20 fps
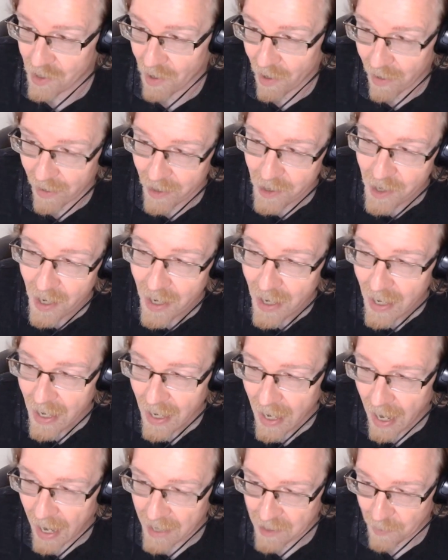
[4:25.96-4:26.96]
Stars
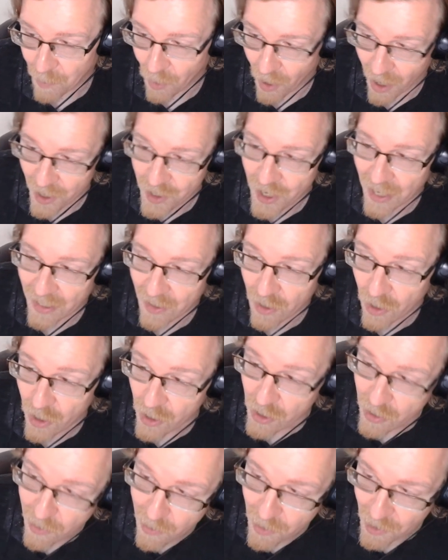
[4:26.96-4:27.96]
as a project that
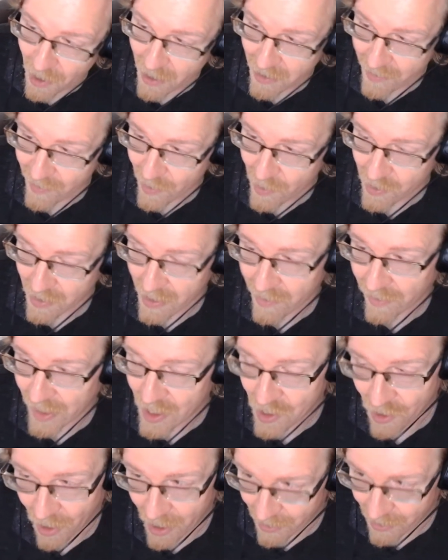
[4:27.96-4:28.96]
could use all of those
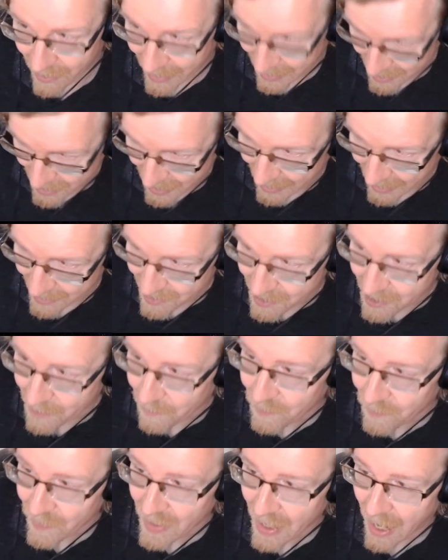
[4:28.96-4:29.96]
lovely Star Trek
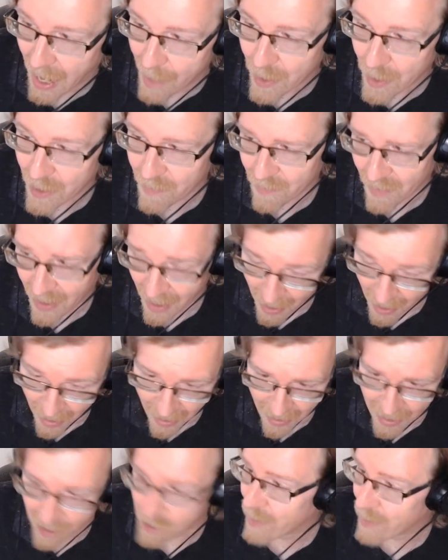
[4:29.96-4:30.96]
sets. I mean,
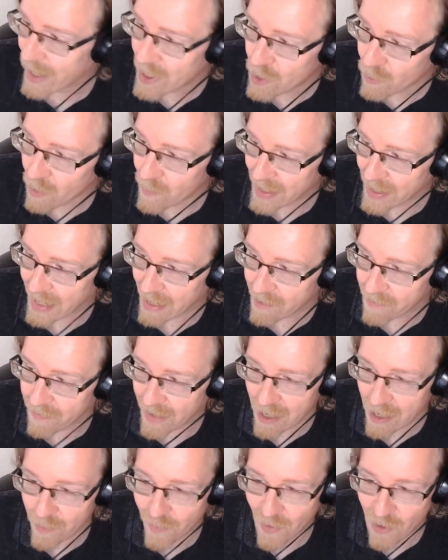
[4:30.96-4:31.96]
can you imagine what making
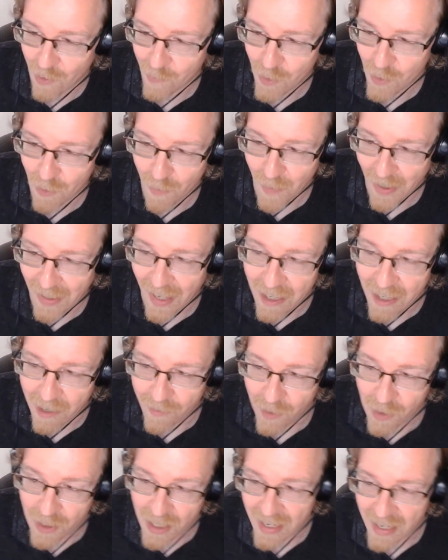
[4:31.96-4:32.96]
fan films would be
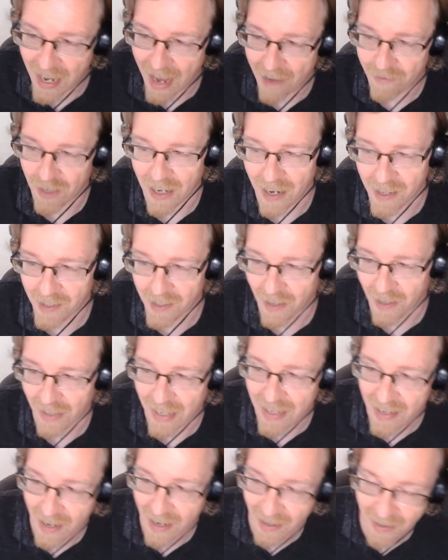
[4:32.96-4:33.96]
like if you didn't have to
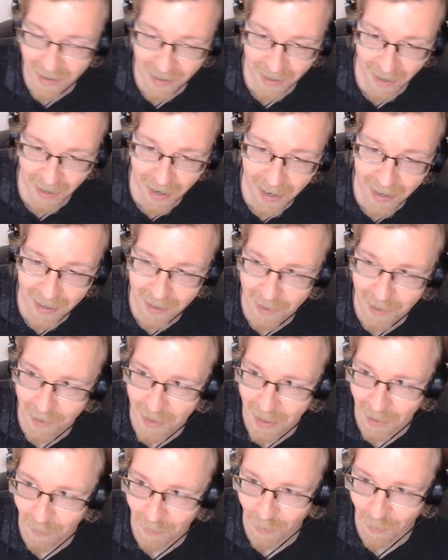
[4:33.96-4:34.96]
constantly duck
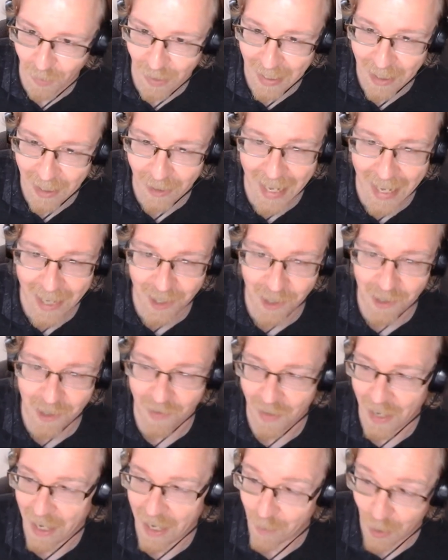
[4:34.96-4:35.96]
uh, the legal
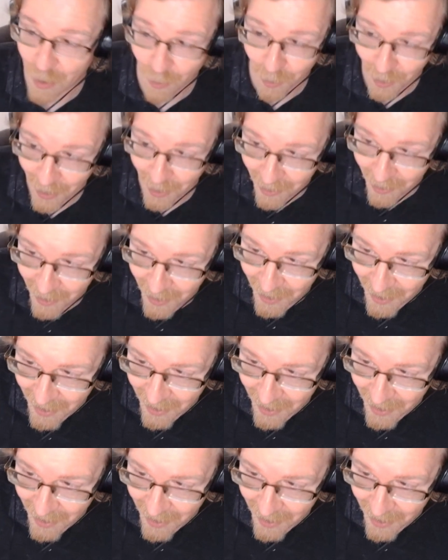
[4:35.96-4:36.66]
actions of the I P holder?